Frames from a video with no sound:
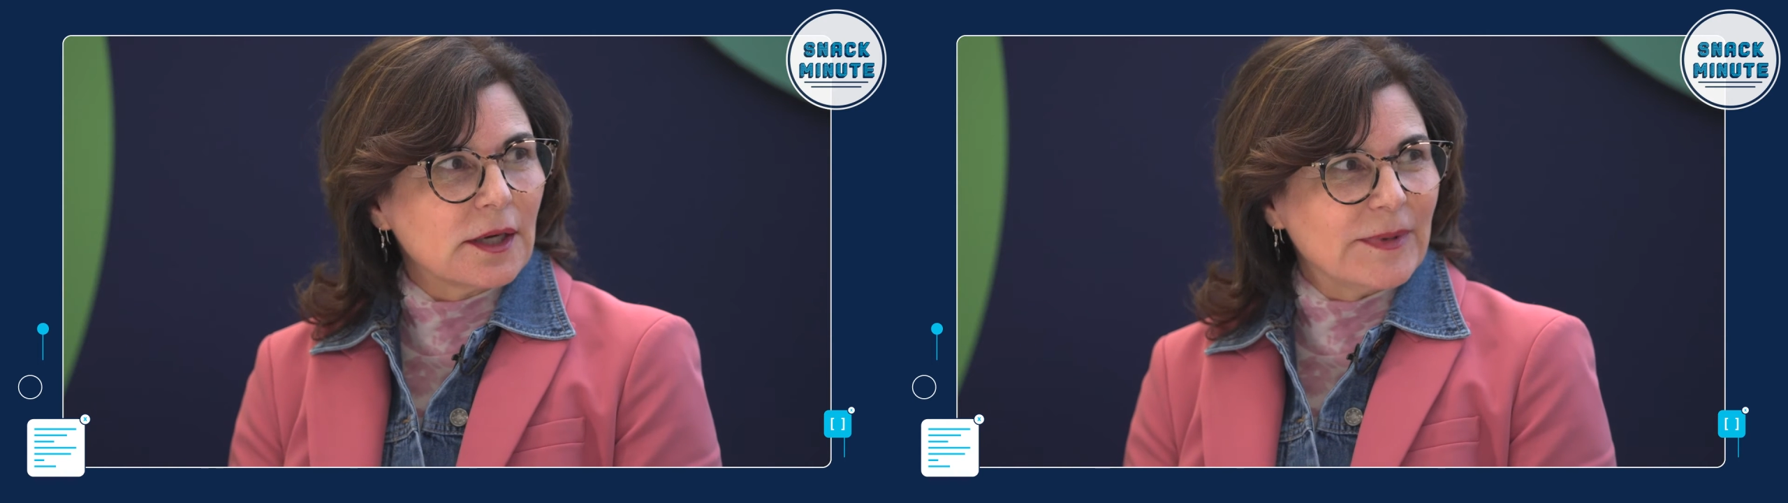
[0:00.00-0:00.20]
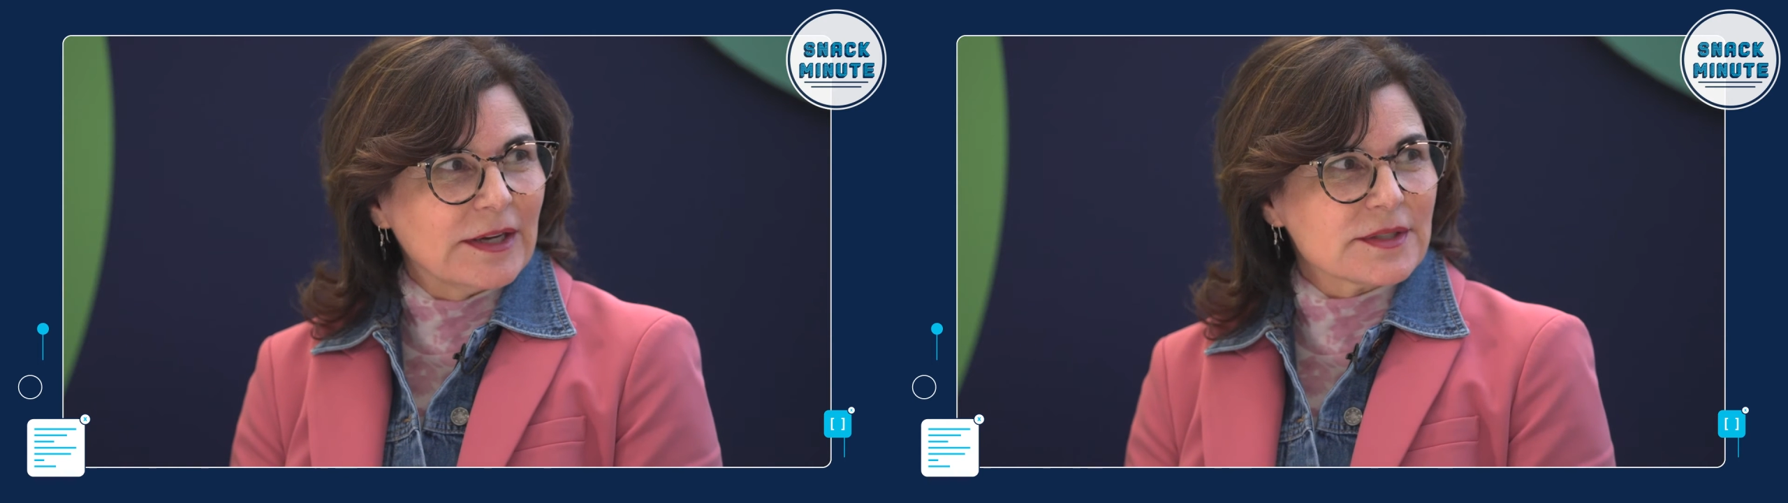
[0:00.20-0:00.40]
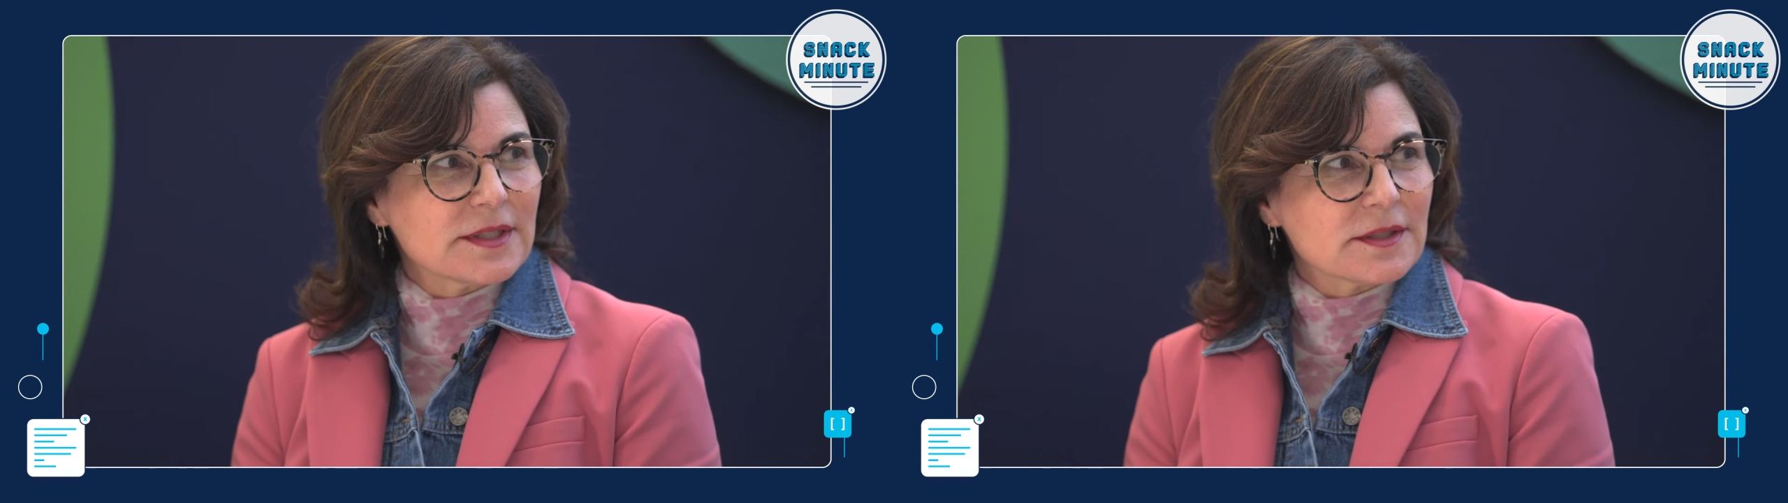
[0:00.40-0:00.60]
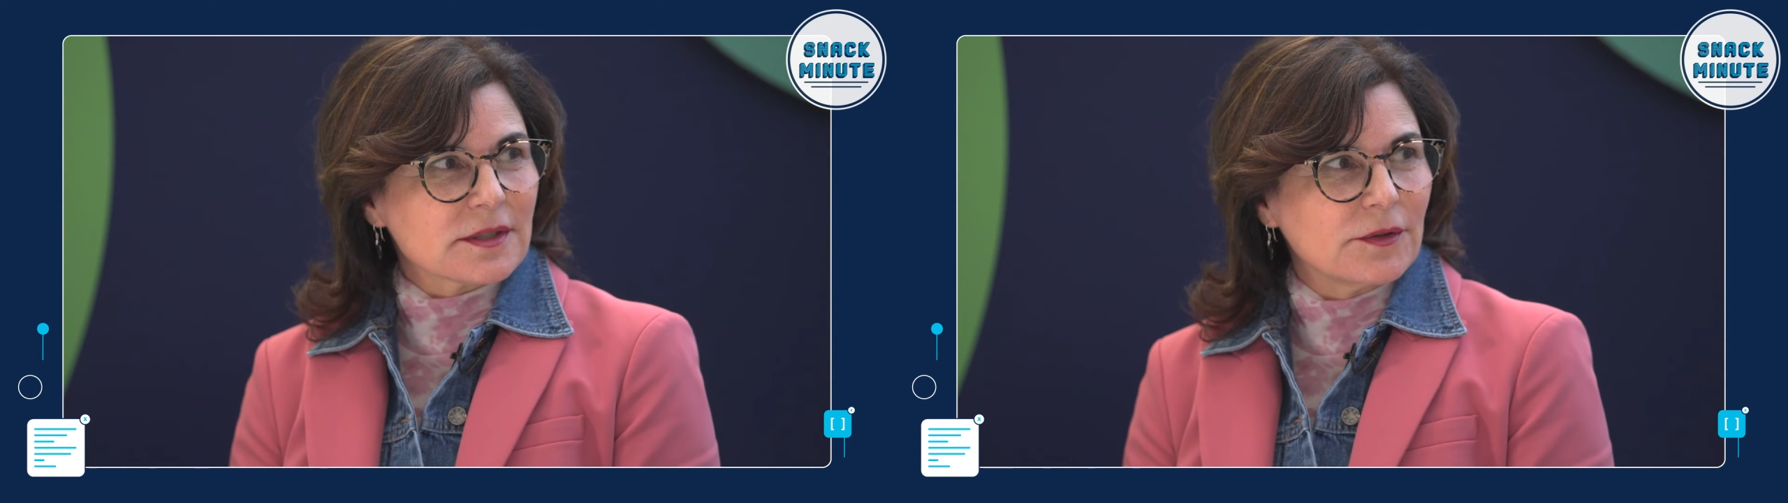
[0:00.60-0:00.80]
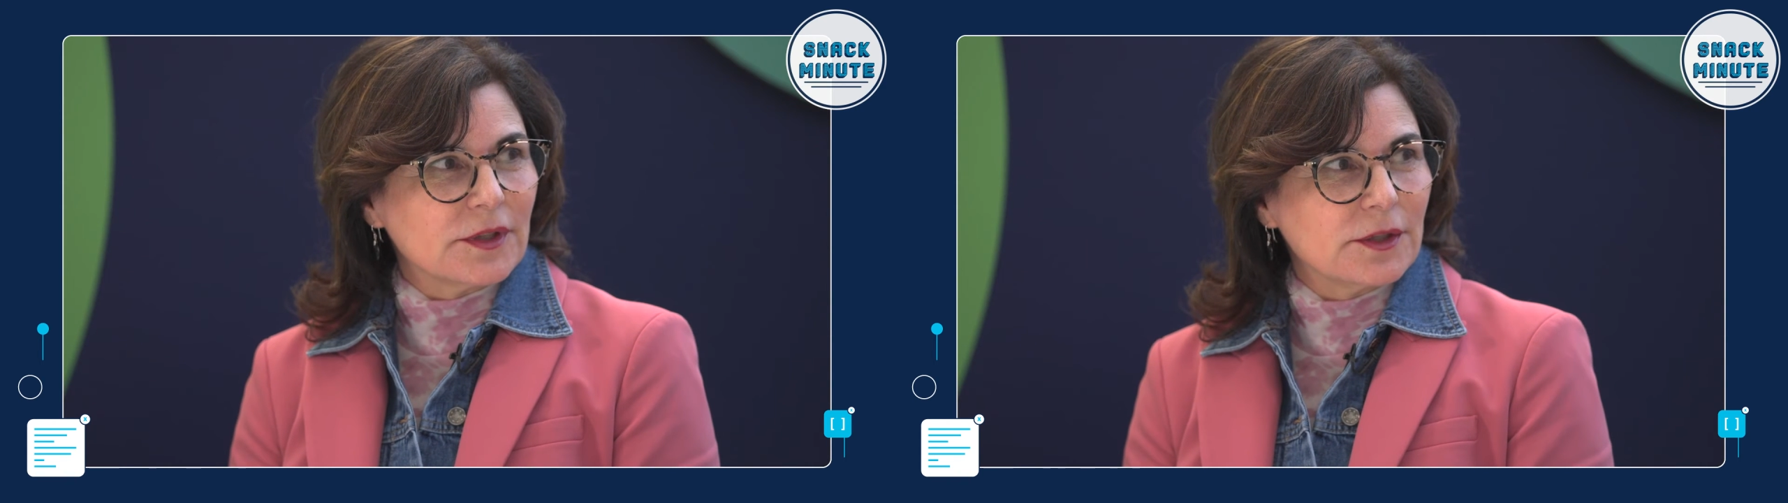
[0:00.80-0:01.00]
about
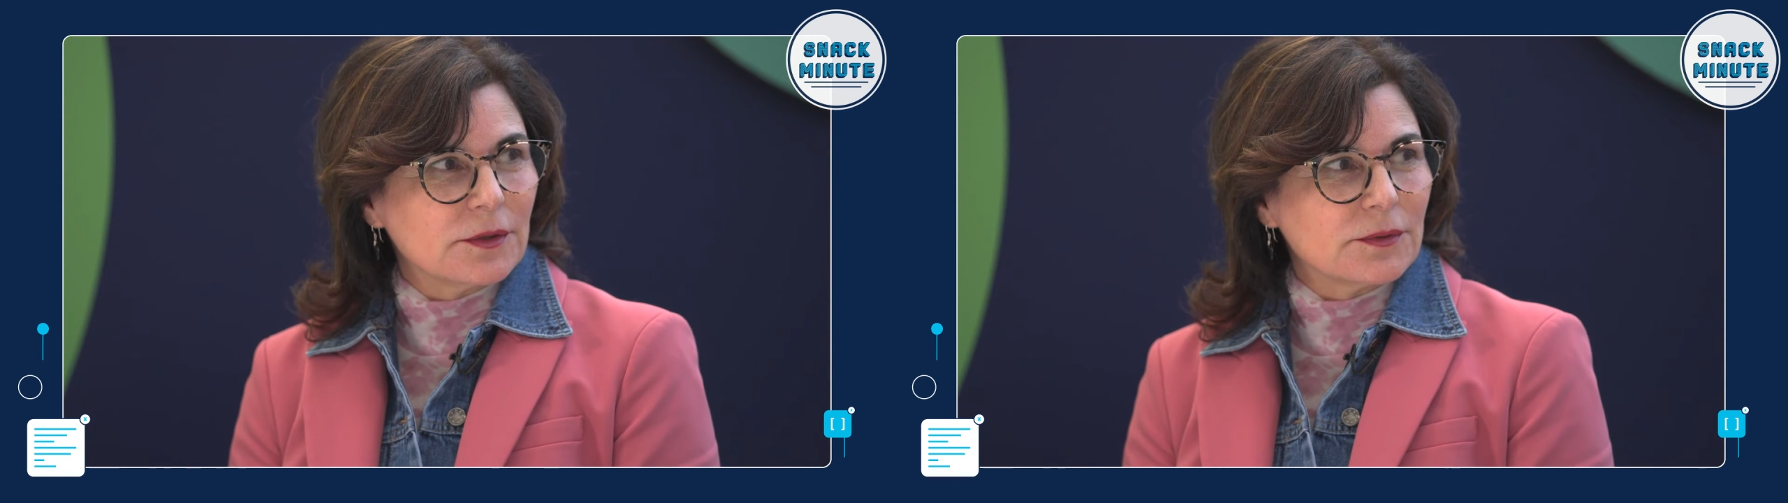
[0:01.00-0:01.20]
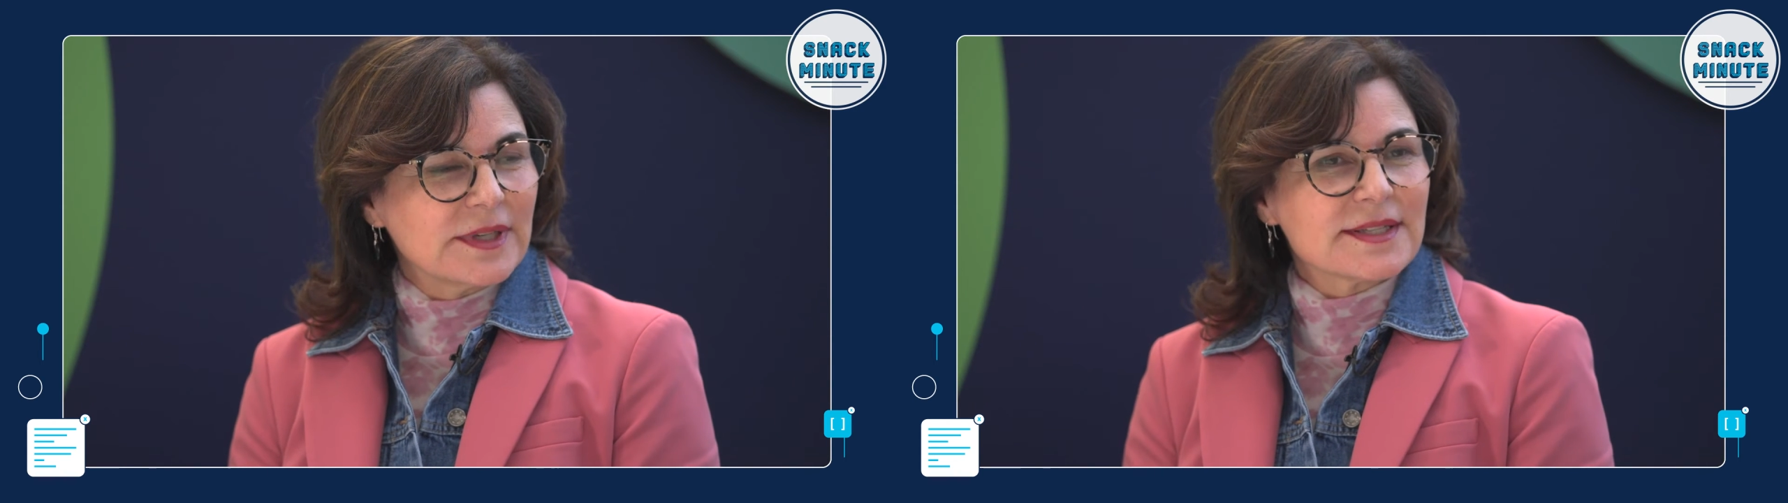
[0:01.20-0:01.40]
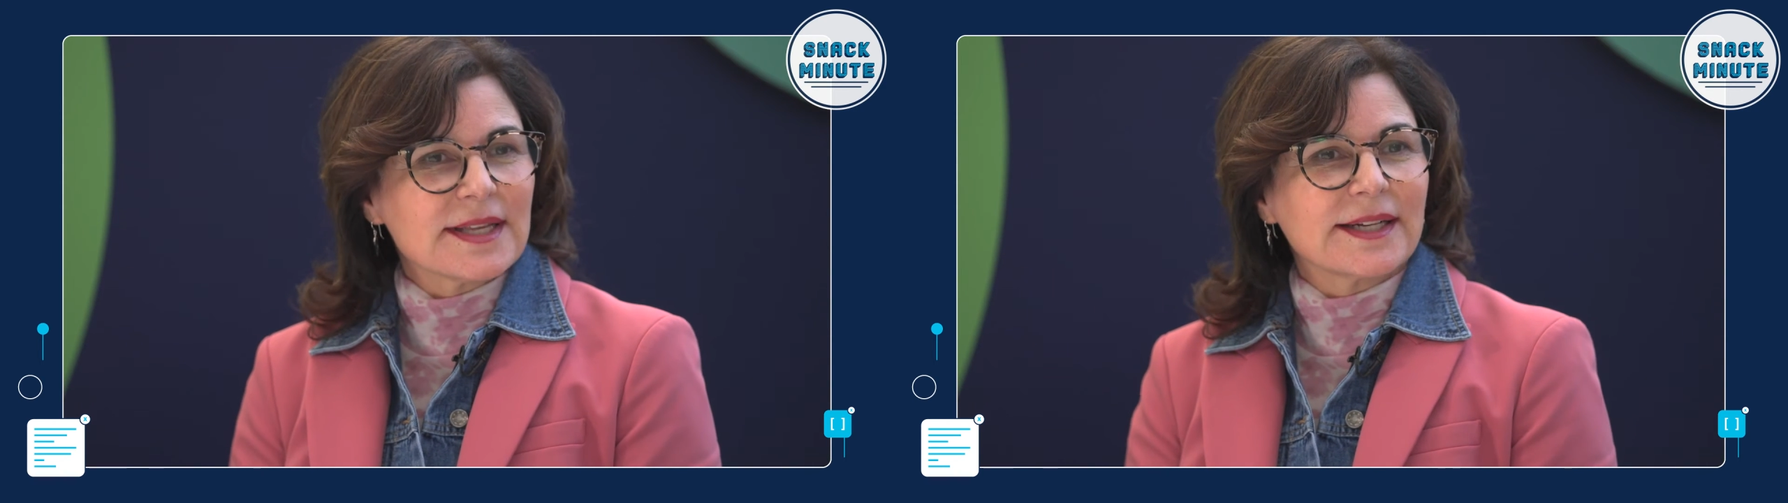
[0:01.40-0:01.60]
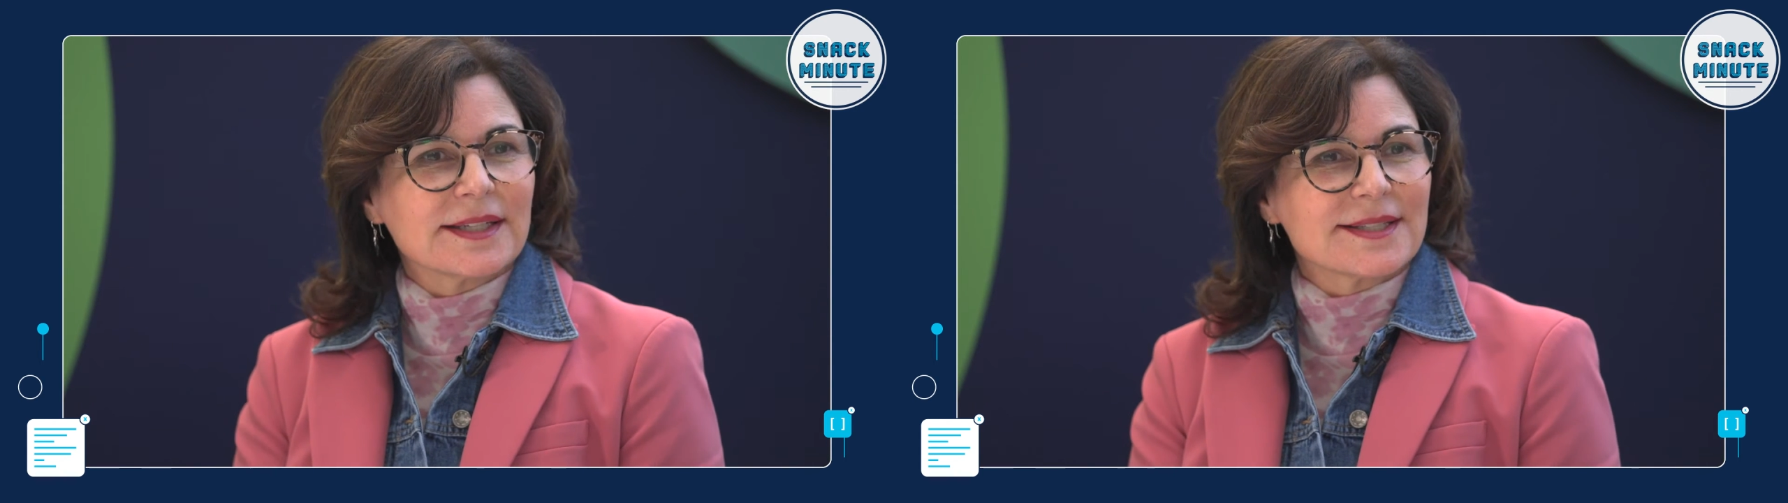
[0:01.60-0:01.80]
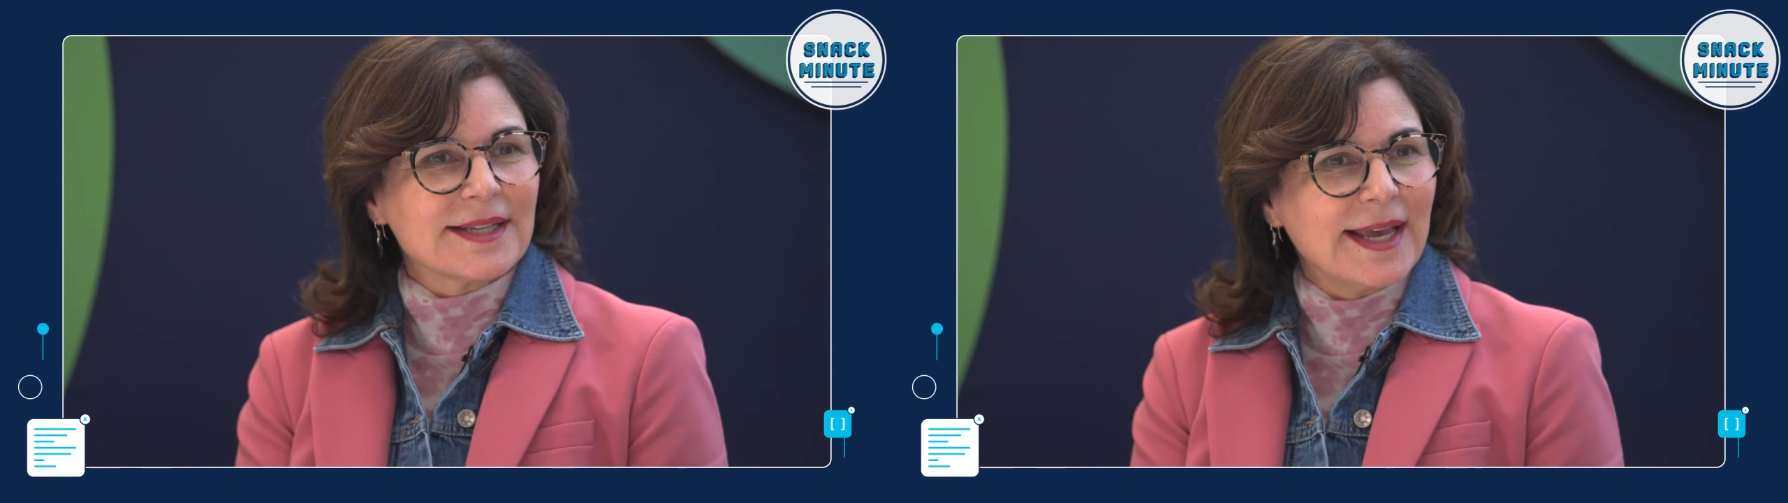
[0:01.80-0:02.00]
Cisco U is that
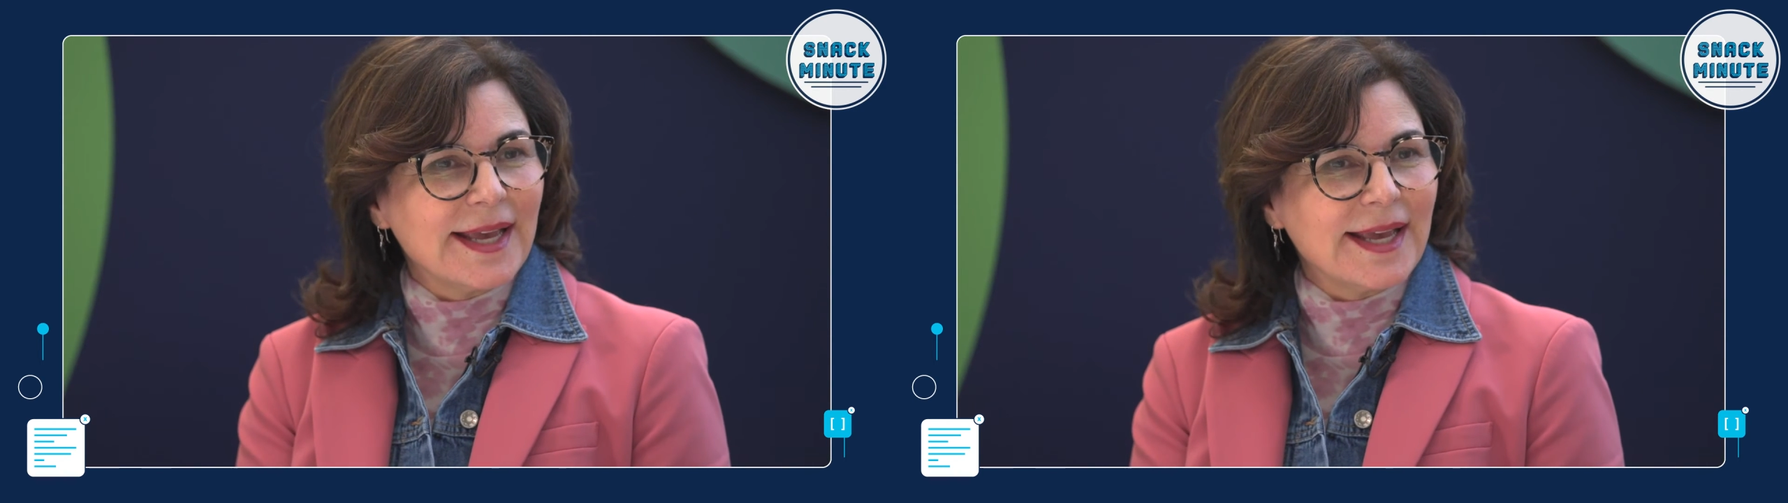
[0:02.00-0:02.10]
it's